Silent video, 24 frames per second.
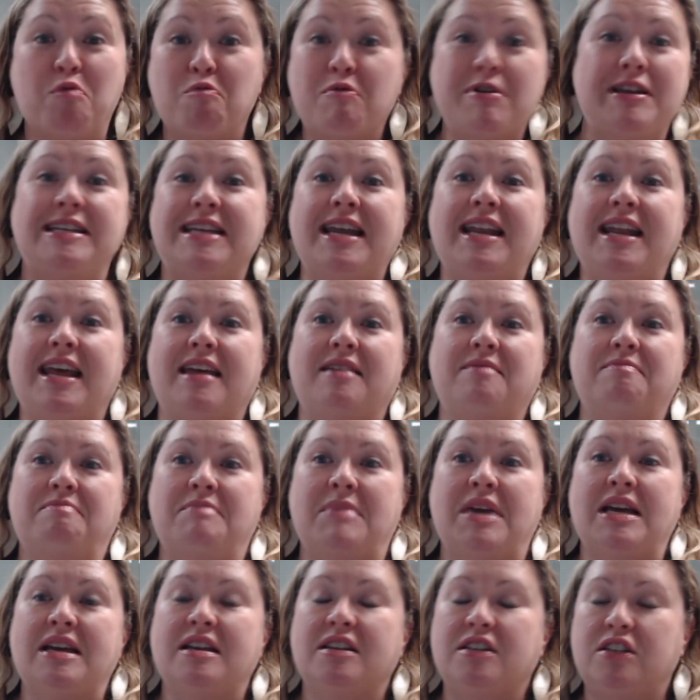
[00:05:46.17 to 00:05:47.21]
We did it.
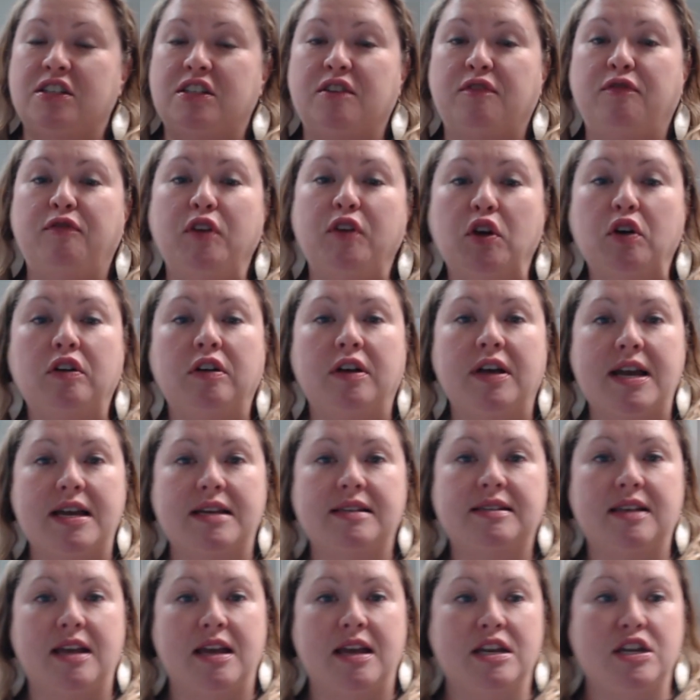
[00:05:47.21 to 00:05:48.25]
Just a few
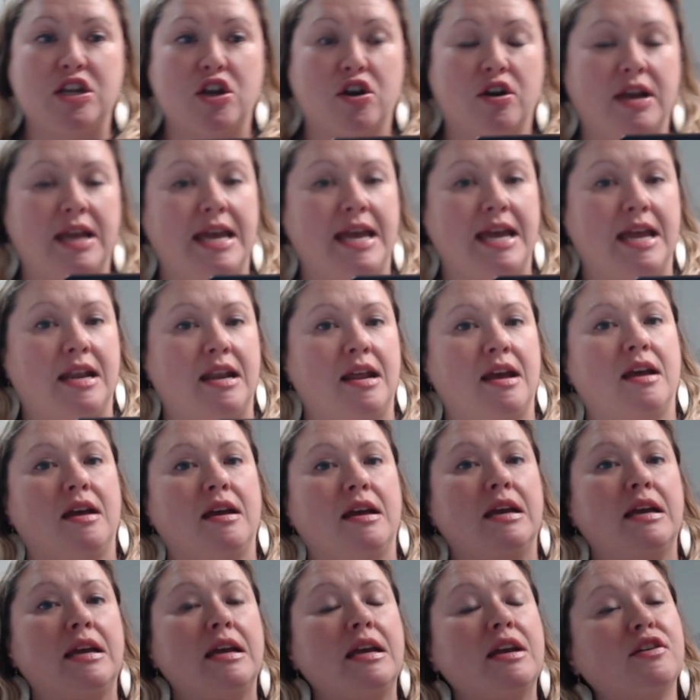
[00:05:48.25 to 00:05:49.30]
clicks and you're in.
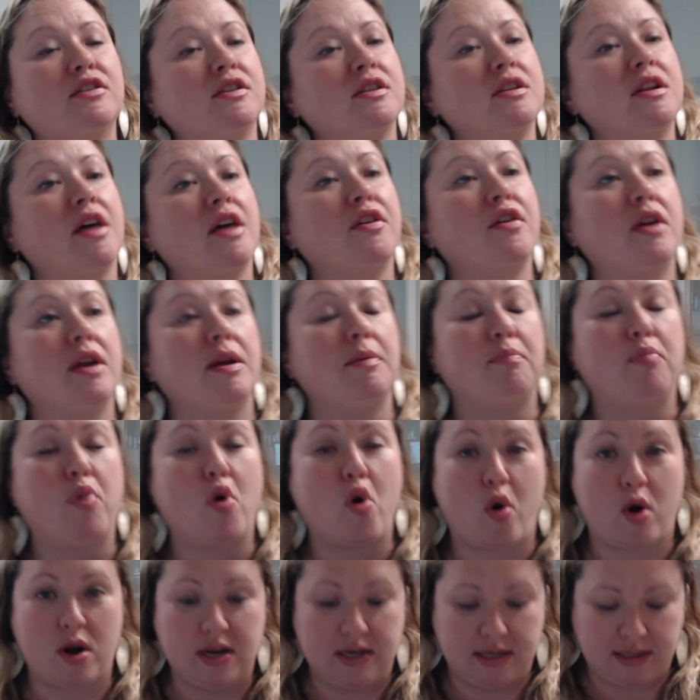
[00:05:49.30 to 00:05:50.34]
Here's another
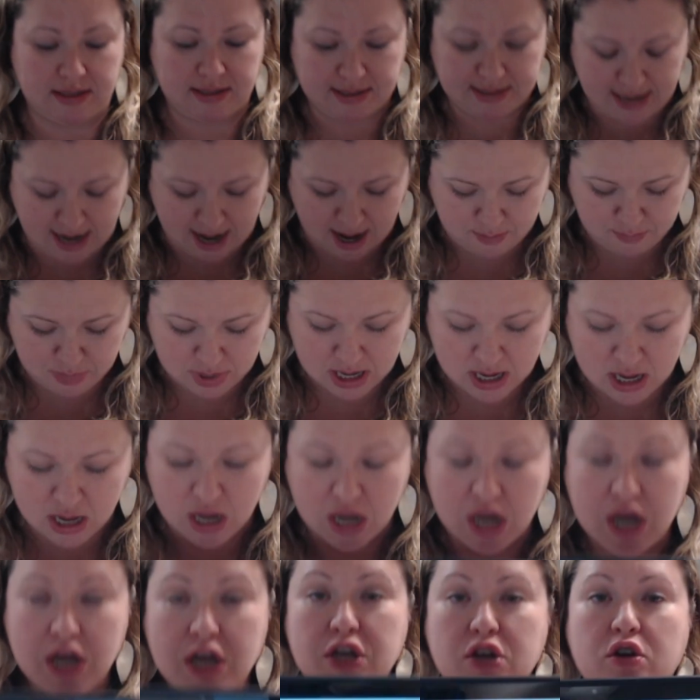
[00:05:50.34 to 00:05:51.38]
important step.
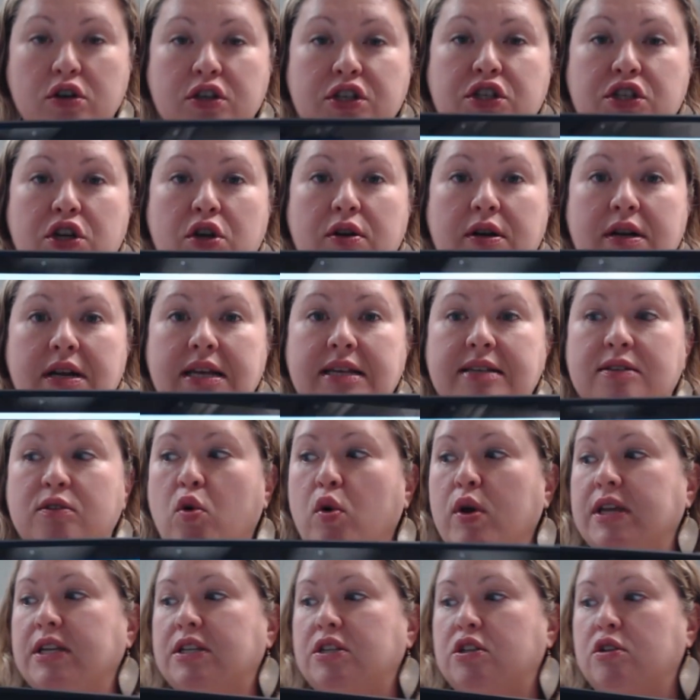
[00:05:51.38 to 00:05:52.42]
Your student is
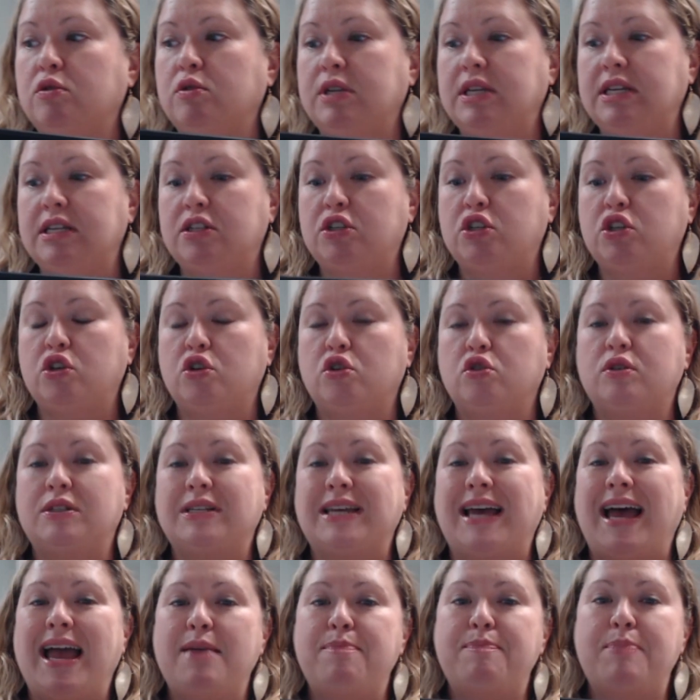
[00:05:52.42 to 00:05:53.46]
going to need to
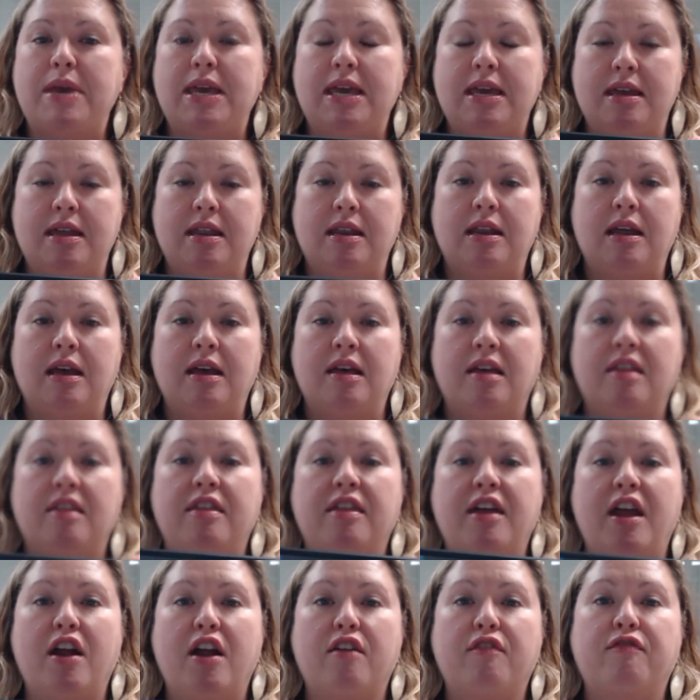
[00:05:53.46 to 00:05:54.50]
type in
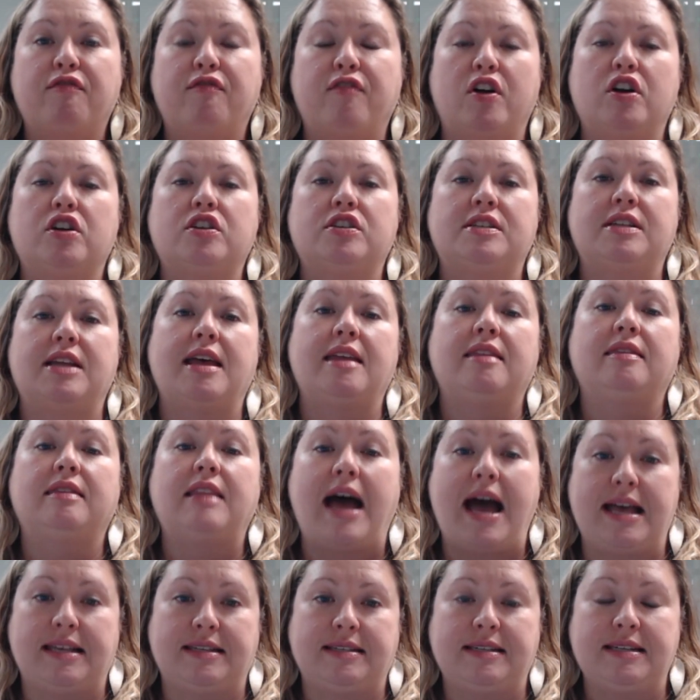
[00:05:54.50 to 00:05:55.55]
their first and
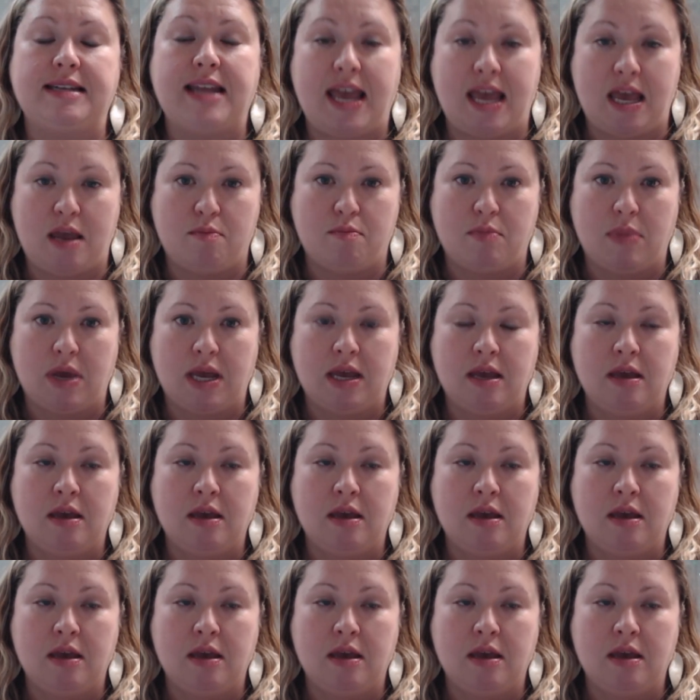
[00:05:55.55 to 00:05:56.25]
last name.